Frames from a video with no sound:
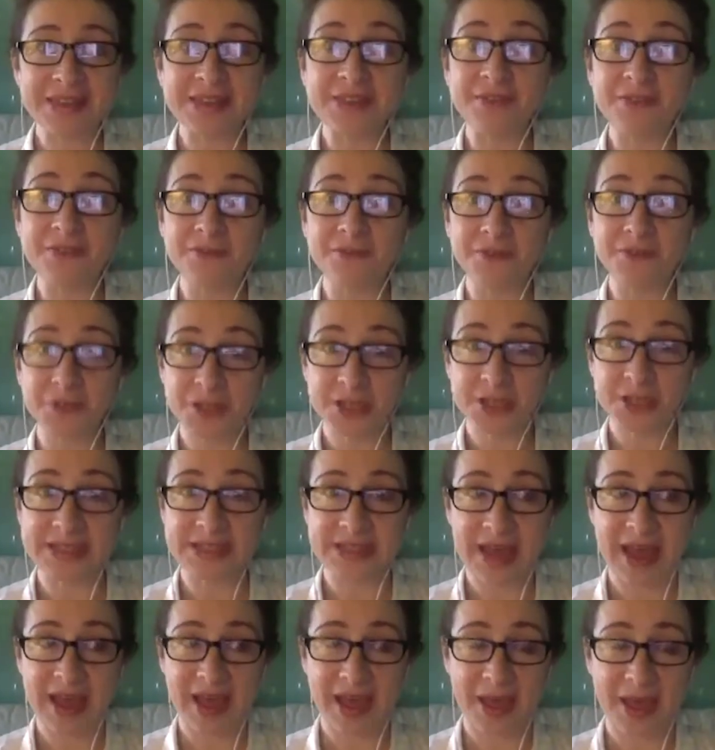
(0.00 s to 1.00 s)
the
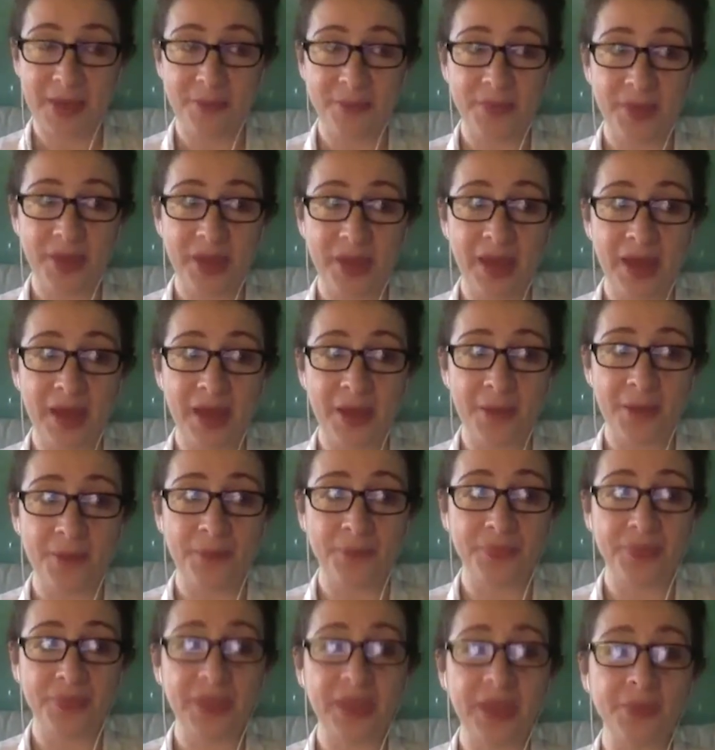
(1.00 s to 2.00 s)
first time
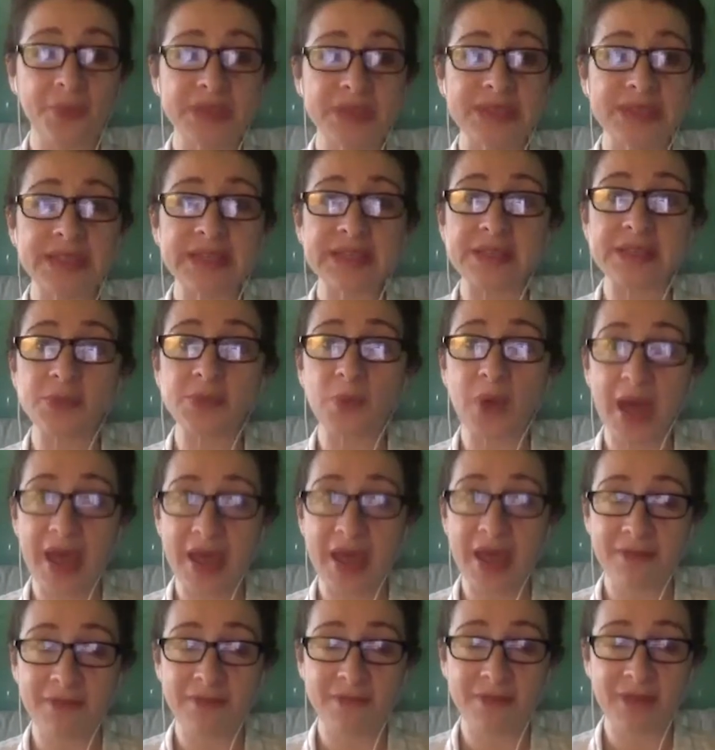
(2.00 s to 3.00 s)
it was his
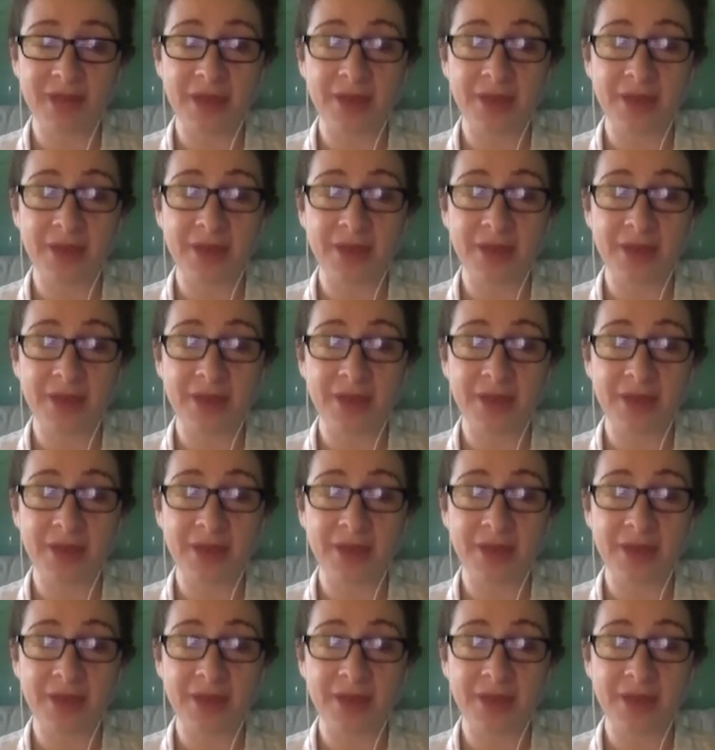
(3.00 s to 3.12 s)
wife.